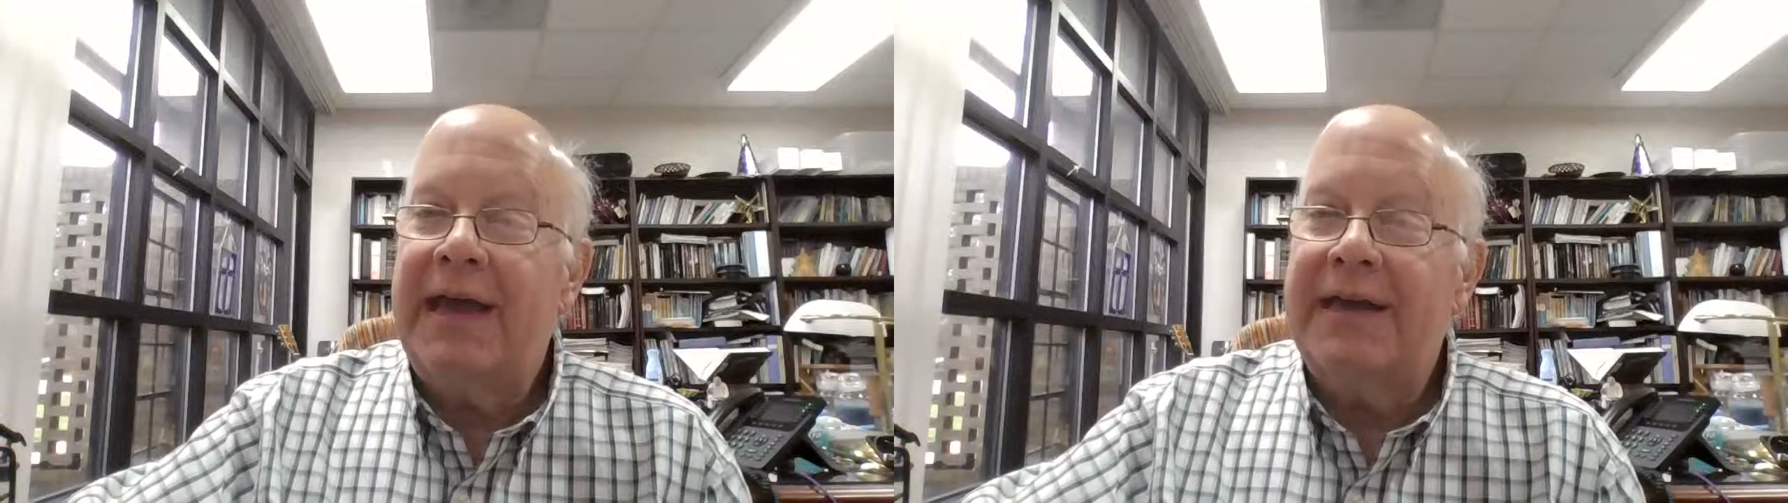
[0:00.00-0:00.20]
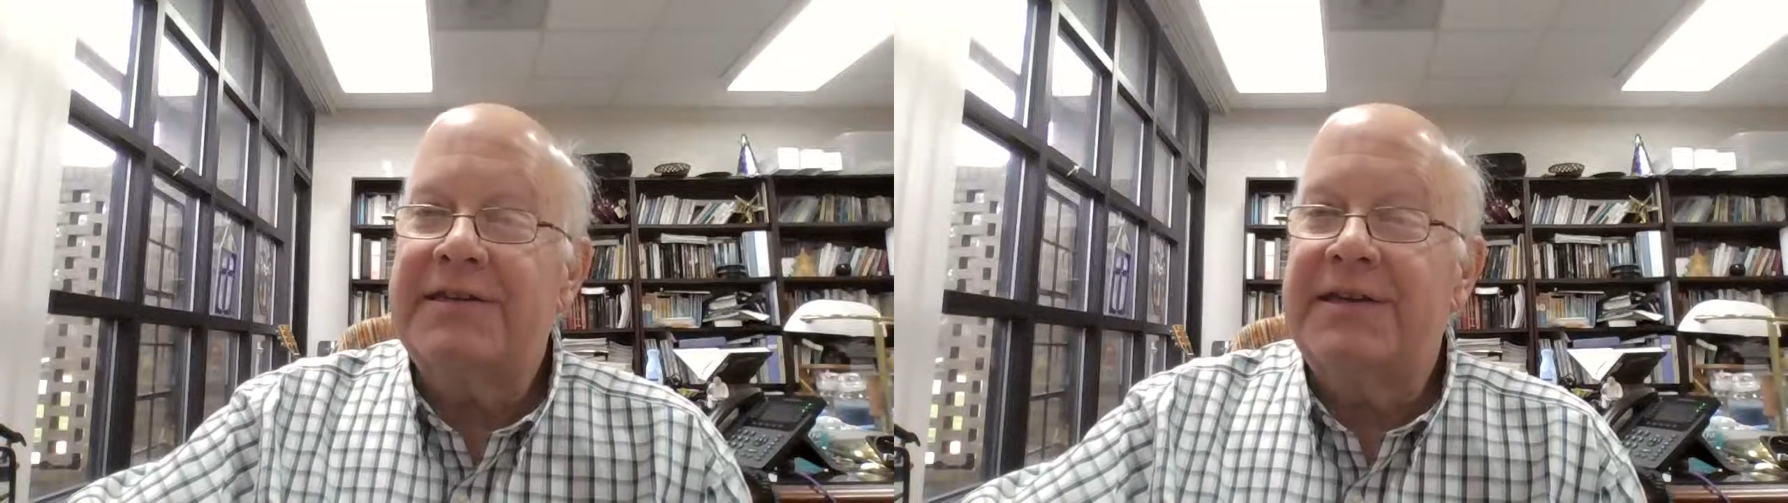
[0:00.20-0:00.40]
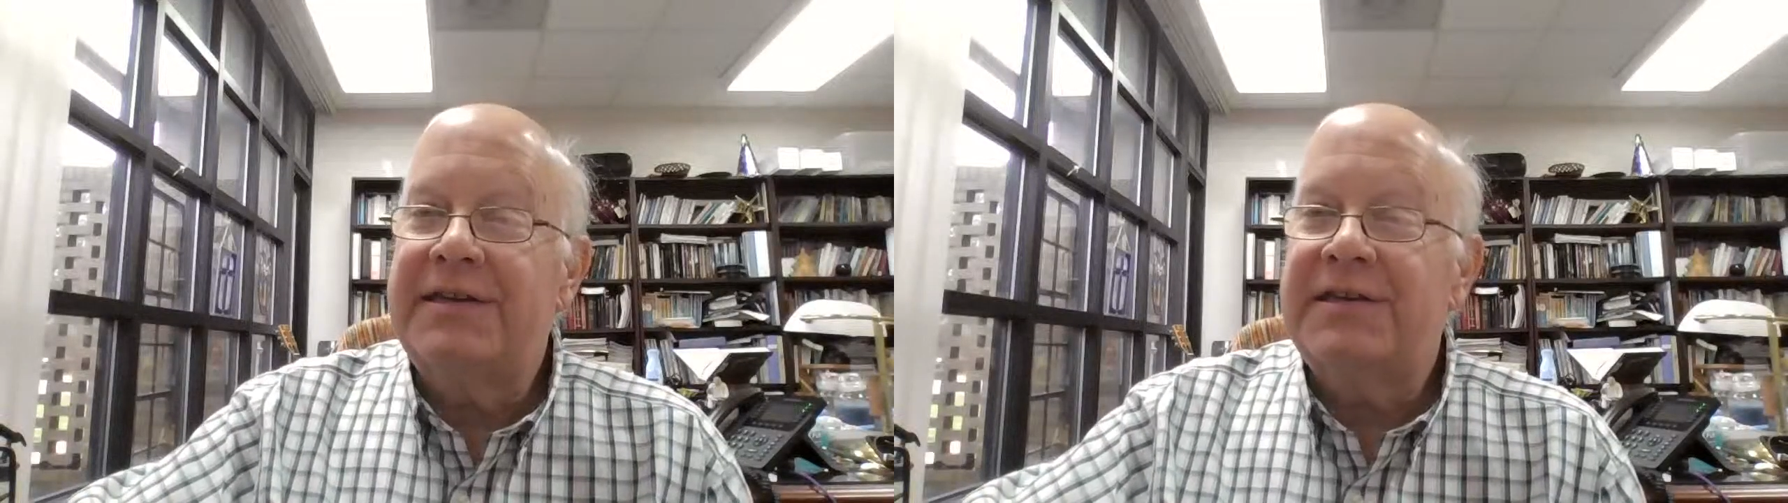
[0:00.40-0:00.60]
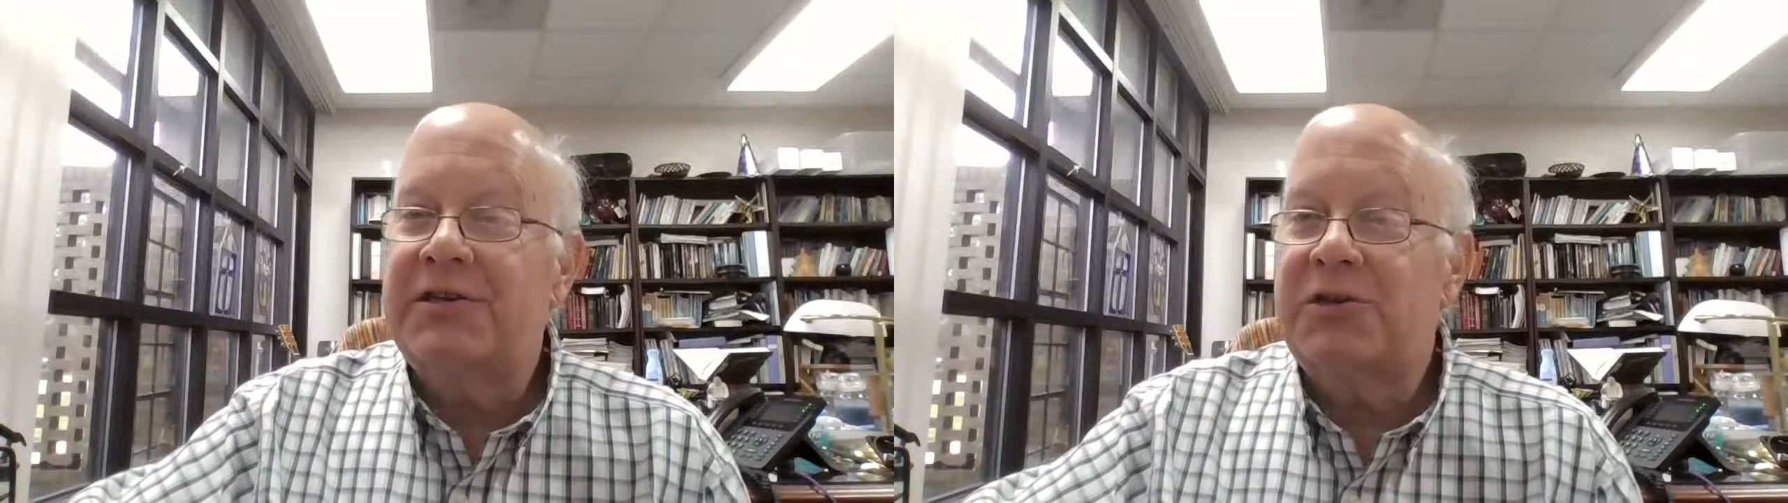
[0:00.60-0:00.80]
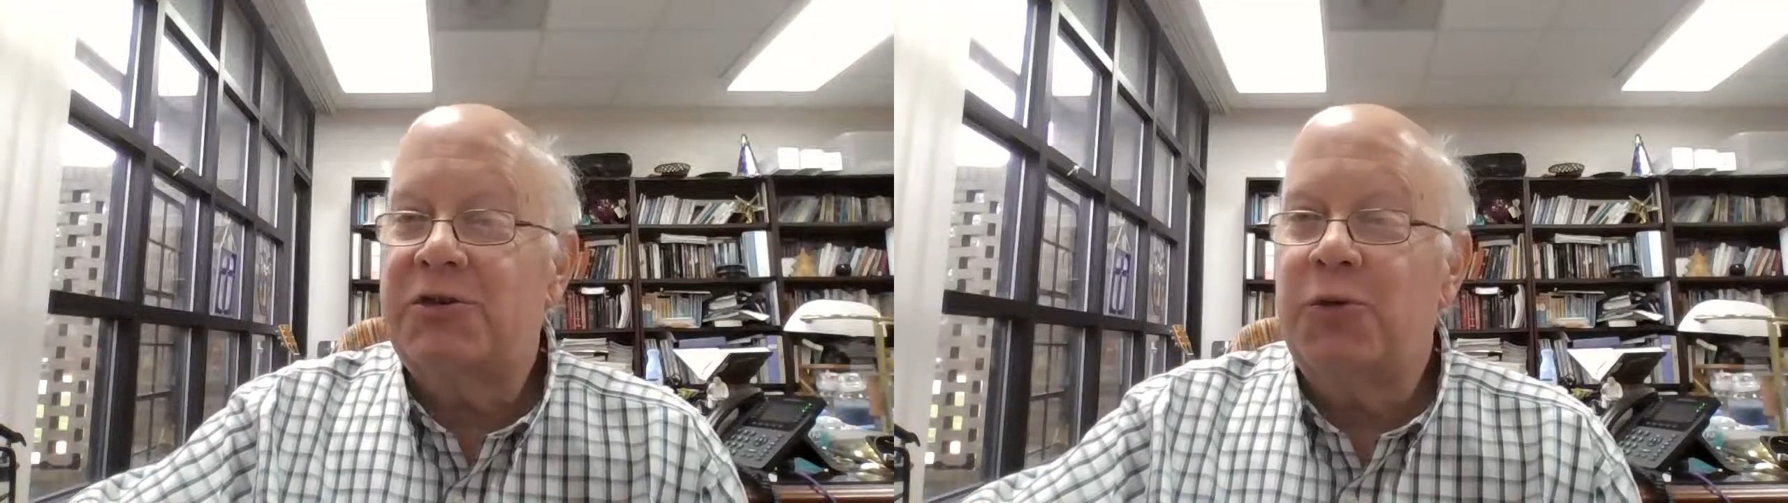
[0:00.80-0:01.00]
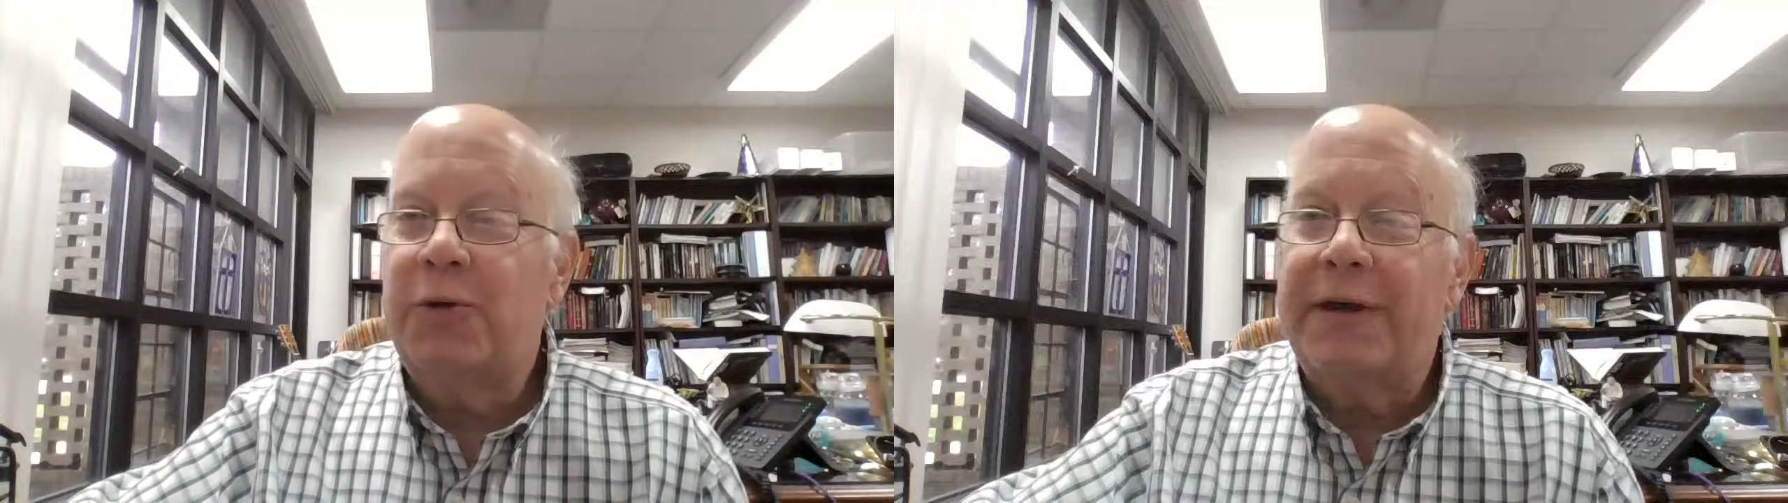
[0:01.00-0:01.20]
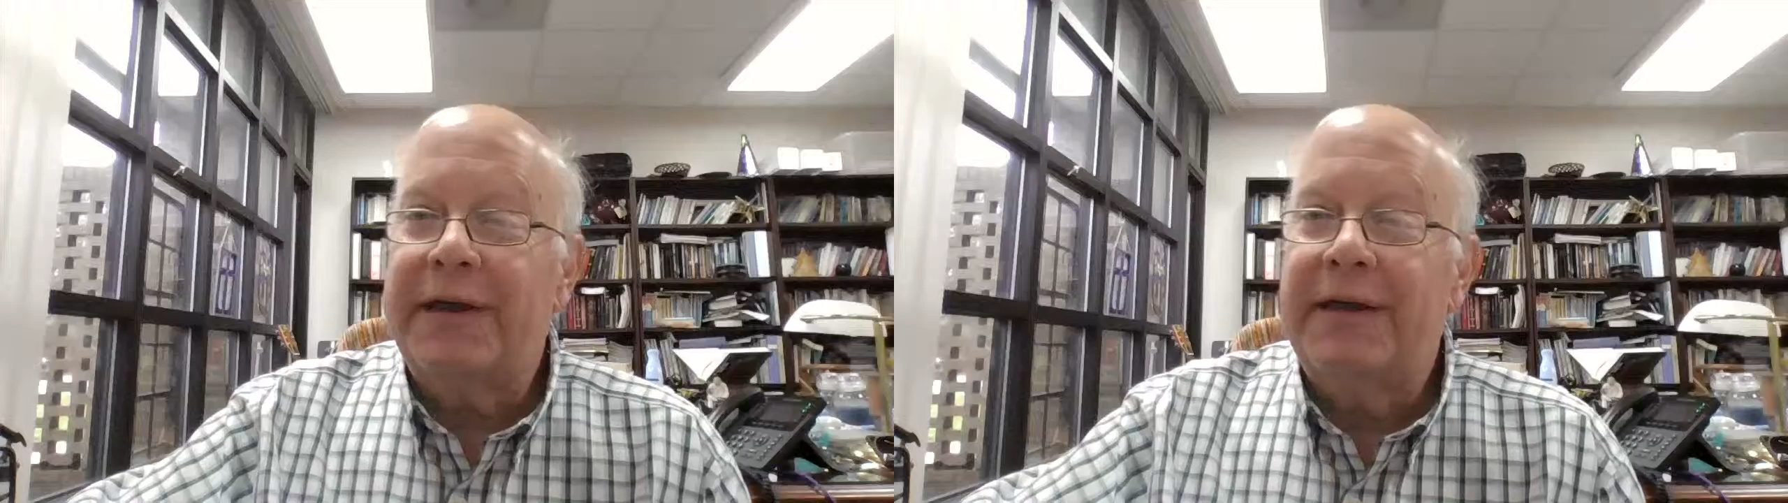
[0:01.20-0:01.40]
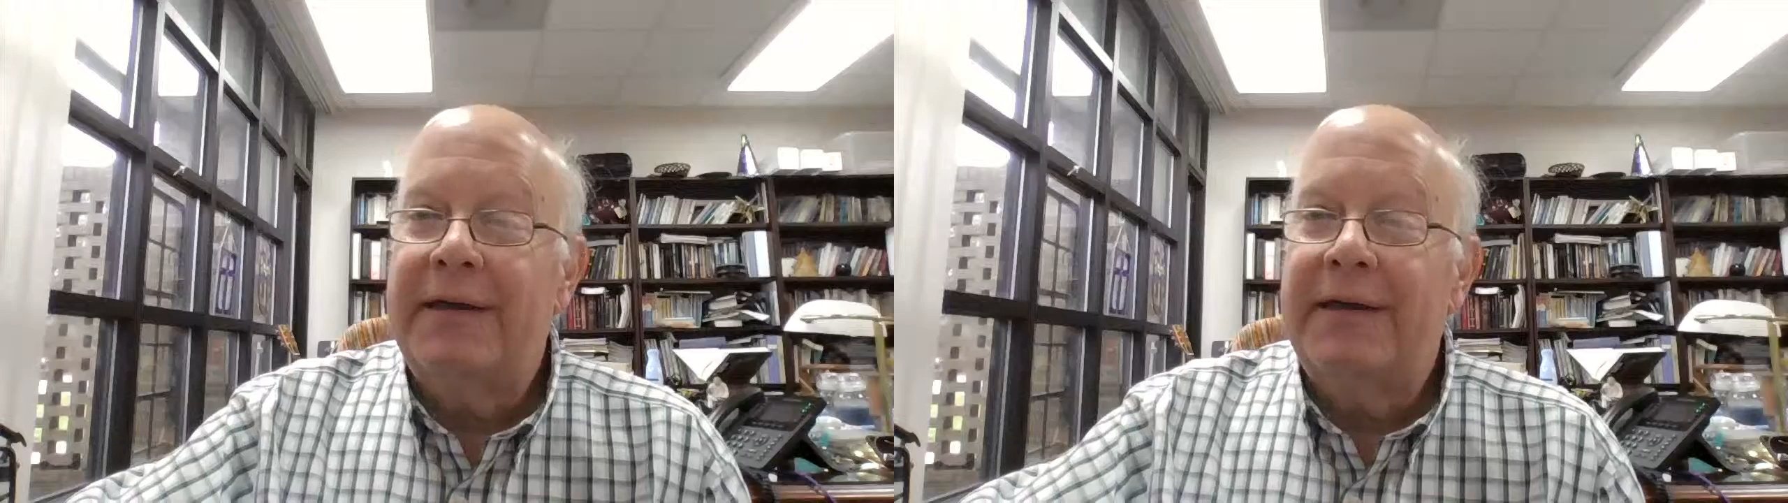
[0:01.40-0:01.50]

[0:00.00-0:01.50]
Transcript: Exodus story